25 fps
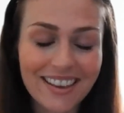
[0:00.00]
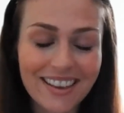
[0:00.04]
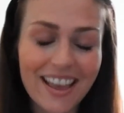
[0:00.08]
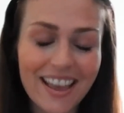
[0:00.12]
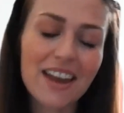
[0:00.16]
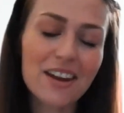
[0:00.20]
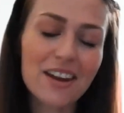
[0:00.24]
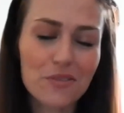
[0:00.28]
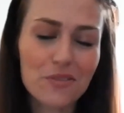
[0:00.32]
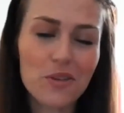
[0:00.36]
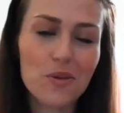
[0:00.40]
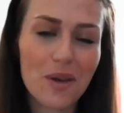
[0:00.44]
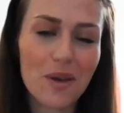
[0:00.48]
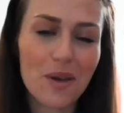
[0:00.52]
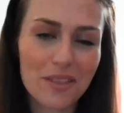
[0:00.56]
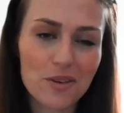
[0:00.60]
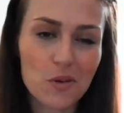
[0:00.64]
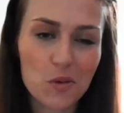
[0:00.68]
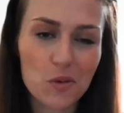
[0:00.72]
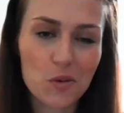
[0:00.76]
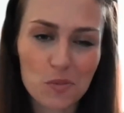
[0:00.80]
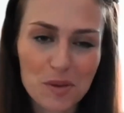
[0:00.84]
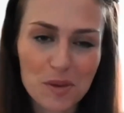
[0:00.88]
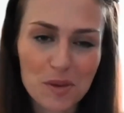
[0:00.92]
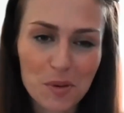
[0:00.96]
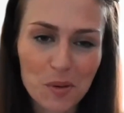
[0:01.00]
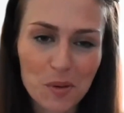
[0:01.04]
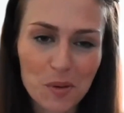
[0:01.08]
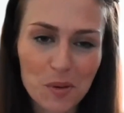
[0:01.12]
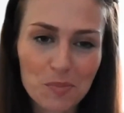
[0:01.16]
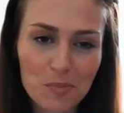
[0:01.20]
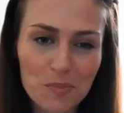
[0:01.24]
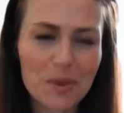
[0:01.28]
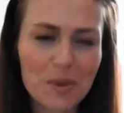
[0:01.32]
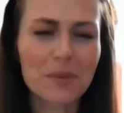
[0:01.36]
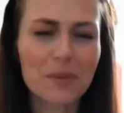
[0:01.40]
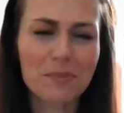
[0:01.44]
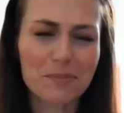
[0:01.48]
and a few other cool people,
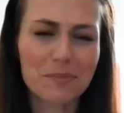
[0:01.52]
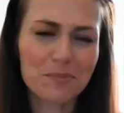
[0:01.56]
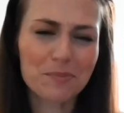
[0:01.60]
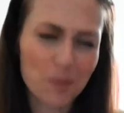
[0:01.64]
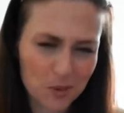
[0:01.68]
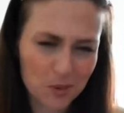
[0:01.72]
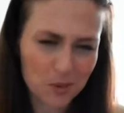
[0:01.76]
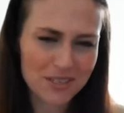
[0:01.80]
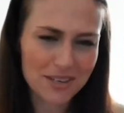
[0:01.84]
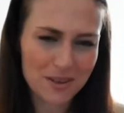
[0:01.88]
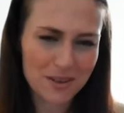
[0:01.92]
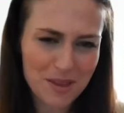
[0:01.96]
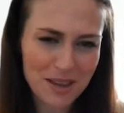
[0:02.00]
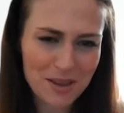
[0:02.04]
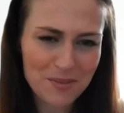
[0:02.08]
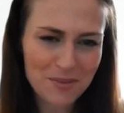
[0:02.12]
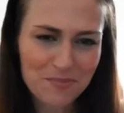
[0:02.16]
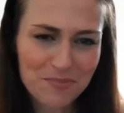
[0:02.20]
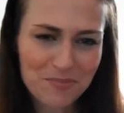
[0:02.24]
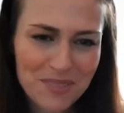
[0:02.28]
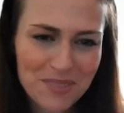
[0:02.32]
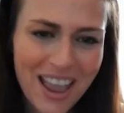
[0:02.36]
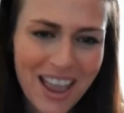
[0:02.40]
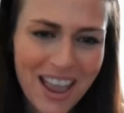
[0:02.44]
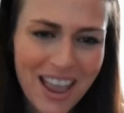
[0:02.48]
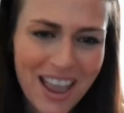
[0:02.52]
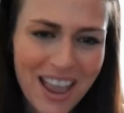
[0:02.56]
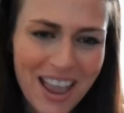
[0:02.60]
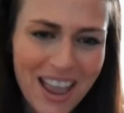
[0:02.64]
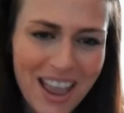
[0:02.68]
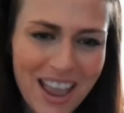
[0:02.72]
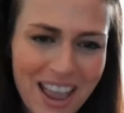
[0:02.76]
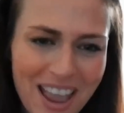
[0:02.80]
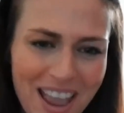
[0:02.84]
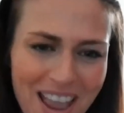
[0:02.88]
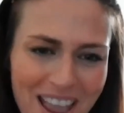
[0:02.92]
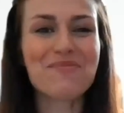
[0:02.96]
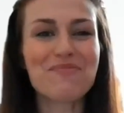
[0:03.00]
but mostly
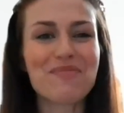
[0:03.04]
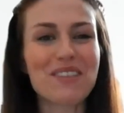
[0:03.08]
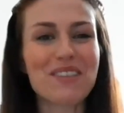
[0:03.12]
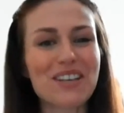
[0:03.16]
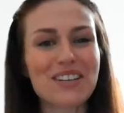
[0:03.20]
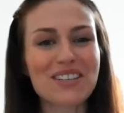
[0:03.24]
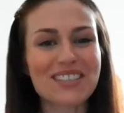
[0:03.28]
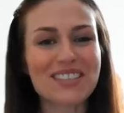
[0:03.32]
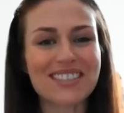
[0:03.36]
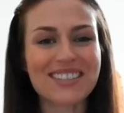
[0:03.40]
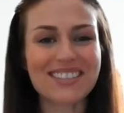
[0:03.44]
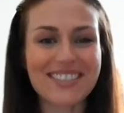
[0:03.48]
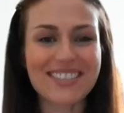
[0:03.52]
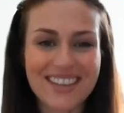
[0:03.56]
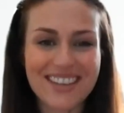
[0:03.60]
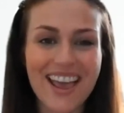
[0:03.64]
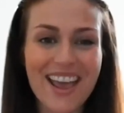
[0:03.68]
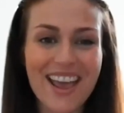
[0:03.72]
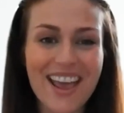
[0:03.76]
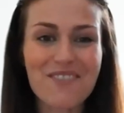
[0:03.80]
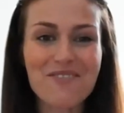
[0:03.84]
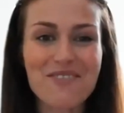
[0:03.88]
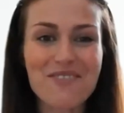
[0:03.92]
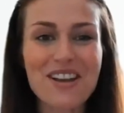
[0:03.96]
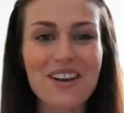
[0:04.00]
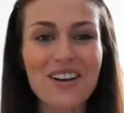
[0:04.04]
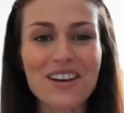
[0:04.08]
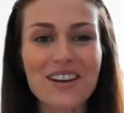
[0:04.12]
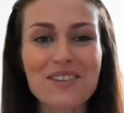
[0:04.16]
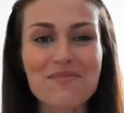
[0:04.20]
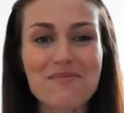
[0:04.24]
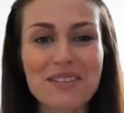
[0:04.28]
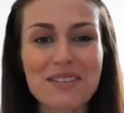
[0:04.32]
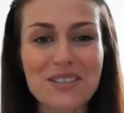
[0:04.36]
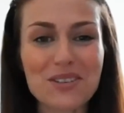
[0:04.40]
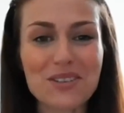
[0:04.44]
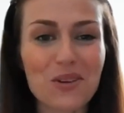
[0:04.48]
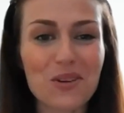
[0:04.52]
me. Because today we are going to
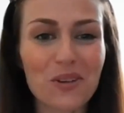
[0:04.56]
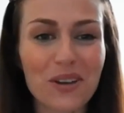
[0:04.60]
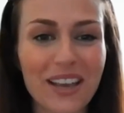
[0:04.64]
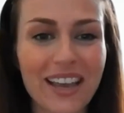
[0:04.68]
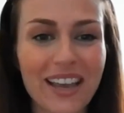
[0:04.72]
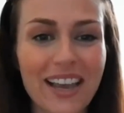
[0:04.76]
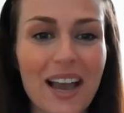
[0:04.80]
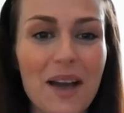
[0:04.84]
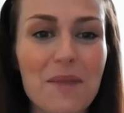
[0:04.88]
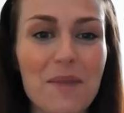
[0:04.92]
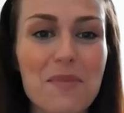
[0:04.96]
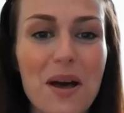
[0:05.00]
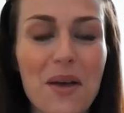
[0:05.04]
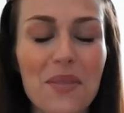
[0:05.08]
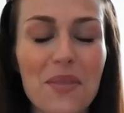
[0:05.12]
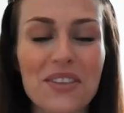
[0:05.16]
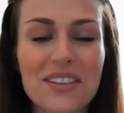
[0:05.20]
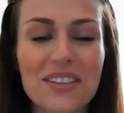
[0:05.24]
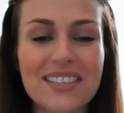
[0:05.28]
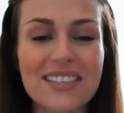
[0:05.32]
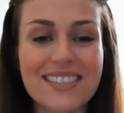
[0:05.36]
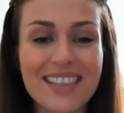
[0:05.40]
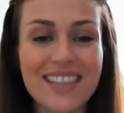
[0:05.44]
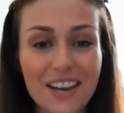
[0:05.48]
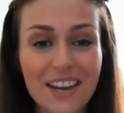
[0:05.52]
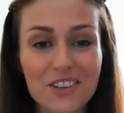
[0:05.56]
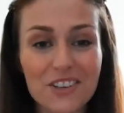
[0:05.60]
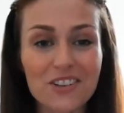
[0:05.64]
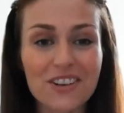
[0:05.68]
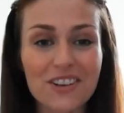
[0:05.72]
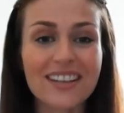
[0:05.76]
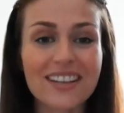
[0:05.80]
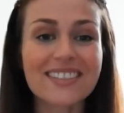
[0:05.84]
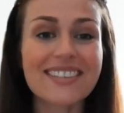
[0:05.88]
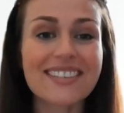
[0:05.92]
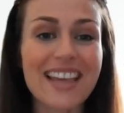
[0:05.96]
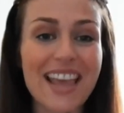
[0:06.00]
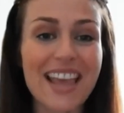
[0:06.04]
be talking about the
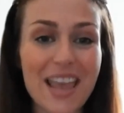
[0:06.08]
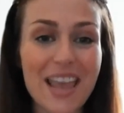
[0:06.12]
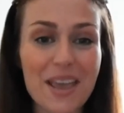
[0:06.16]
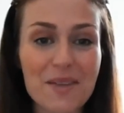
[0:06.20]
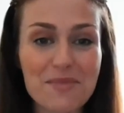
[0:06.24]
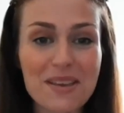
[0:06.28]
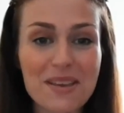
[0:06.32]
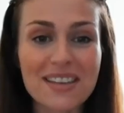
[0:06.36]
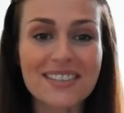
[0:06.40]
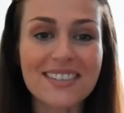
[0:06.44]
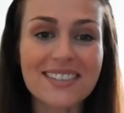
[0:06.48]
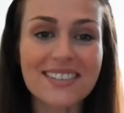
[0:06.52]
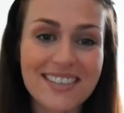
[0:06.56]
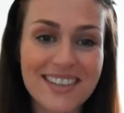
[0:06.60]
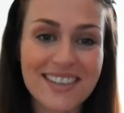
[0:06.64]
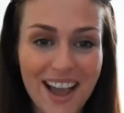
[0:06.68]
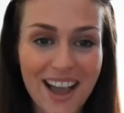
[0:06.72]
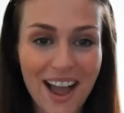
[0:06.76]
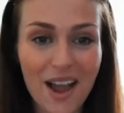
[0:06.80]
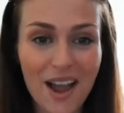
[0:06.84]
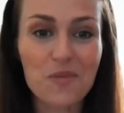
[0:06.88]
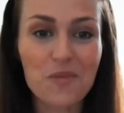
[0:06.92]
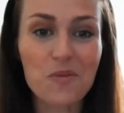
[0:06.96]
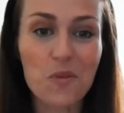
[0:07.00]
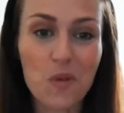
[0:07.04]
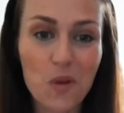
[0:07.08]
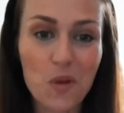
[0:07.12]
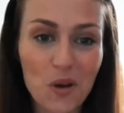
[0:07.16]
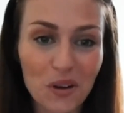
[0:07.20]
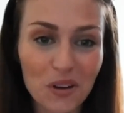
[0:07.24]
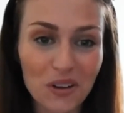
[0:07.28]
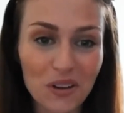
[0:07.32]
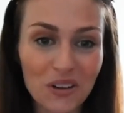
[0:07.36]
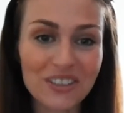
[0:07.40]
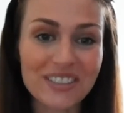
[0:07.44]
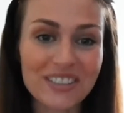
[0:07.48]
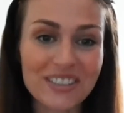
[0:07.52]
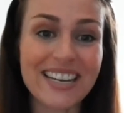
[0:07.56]
Satrix MSCI
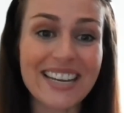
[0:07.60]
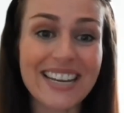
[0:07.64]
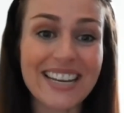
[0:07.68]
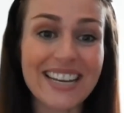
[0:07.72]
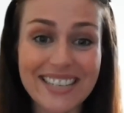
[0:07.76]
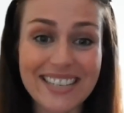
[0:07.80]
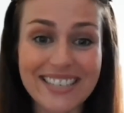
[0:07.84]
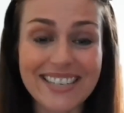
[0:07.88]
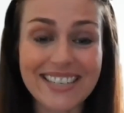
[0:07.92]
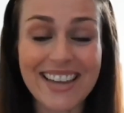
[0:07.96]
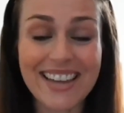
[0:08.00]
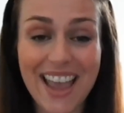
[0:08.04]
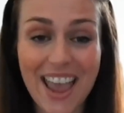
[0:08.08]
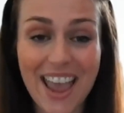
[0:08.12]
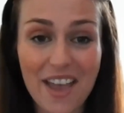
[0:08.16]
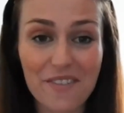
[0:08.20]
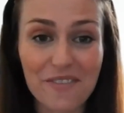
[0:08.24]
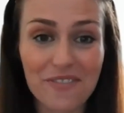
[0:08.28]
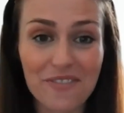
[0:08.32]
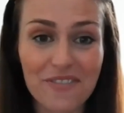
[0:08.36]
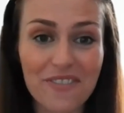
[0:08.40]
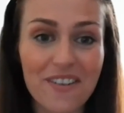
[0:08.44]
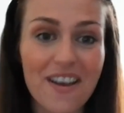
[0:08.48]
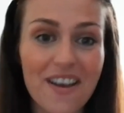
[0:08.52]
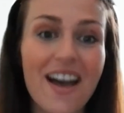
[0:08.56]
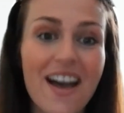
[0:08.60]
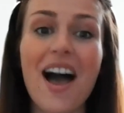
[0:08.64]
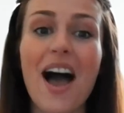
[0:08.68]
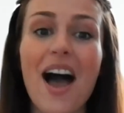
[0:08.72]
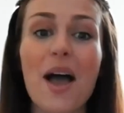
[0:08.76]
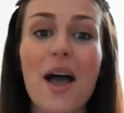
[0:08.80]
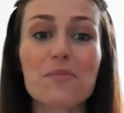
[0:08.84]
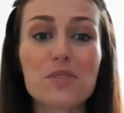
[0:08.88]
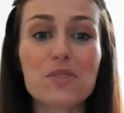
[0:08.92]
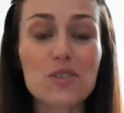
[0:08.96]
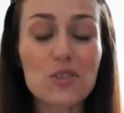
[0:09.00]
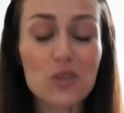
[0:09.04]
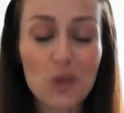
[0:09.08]
World ETF.
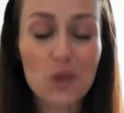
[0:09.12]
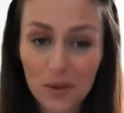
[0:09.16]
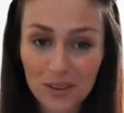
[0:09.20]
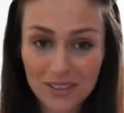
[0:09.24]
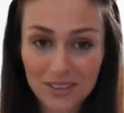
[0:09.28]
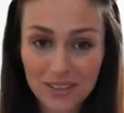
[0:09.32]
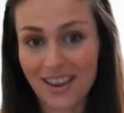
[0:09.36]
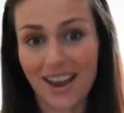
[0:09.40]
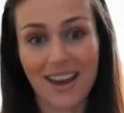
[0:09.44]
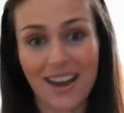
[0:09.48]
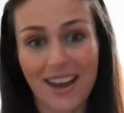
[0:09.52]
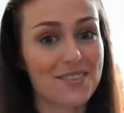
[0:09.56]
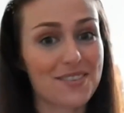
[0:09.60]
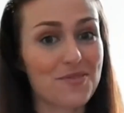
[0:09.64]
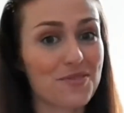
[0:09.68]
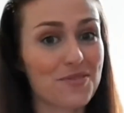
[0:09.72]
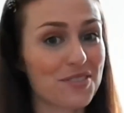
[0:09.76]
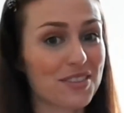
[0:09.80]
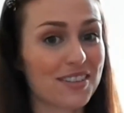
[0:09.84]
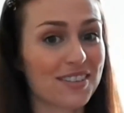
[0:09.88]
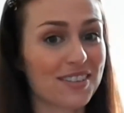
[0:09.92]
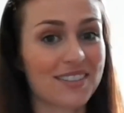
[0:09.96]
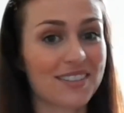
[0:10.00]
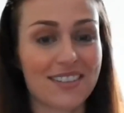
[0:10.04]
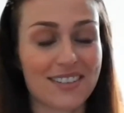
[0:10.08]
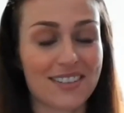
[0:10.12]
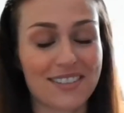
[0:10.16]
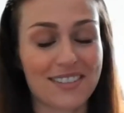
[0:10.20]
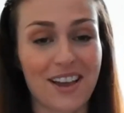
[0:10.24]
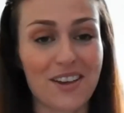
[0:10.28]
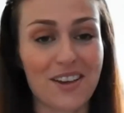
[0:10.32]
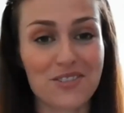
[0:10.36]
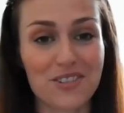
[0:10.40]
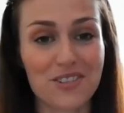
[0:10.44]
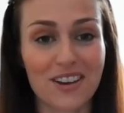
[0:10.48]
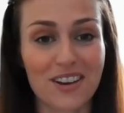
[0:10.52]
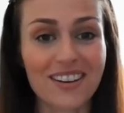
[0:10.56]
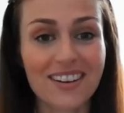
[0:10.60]
I'm so excited for this
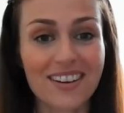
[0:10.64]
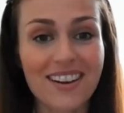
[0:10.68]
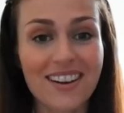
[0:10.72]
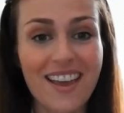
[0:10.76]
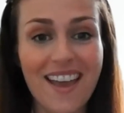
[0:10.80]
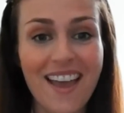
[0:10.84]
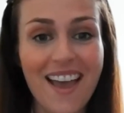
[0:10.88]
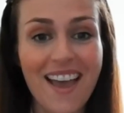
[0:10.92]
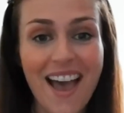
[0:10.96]
discussion.